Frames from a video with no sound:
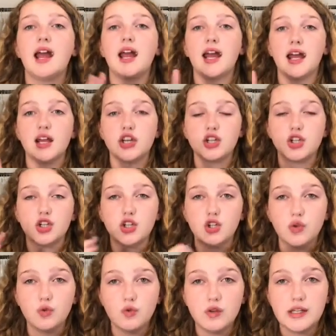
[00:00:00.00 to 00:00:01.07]
and
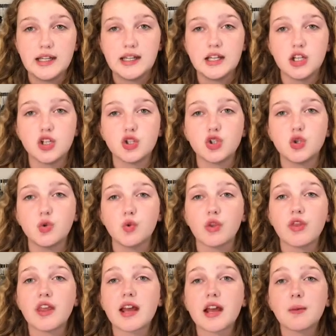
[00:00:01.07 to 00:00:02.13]
you need to
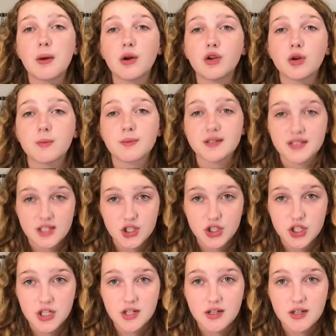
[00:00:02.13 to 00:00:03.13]
think about your position